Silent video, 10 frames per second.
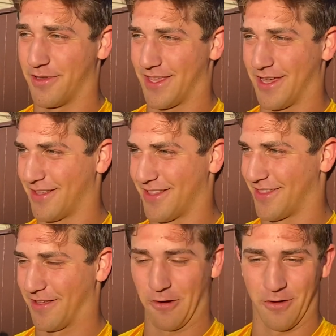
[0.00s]
but
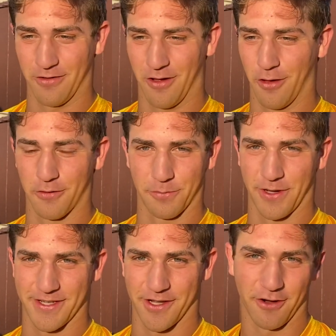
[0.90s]
they're all over the place.